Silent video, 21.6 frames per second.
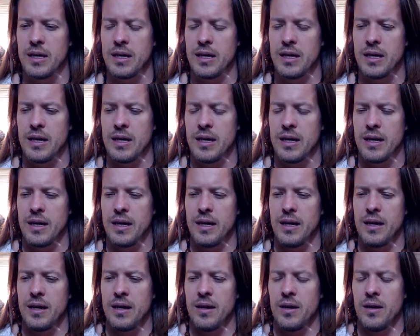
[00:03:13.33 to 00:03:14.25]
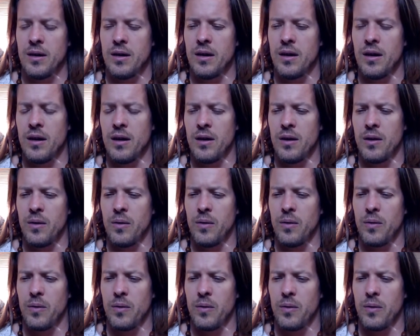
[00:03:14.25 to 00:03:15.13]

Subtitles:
Nobody speaks.